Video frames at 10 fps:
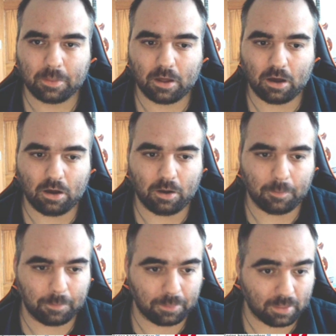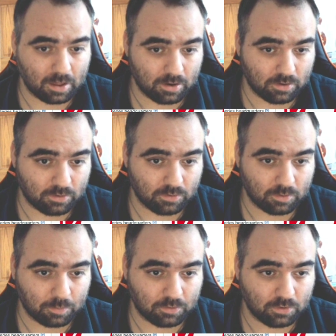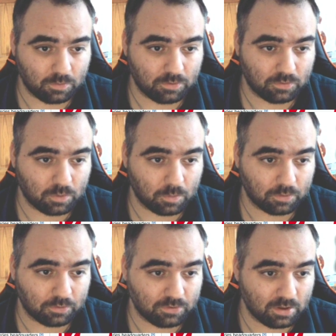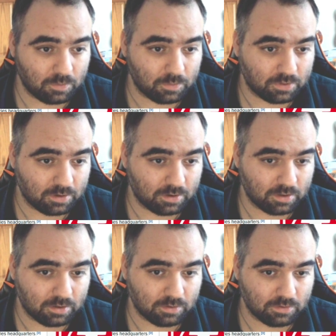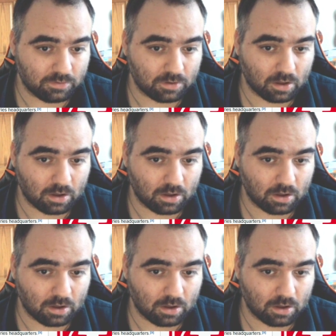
And number two is what we're seeing with it is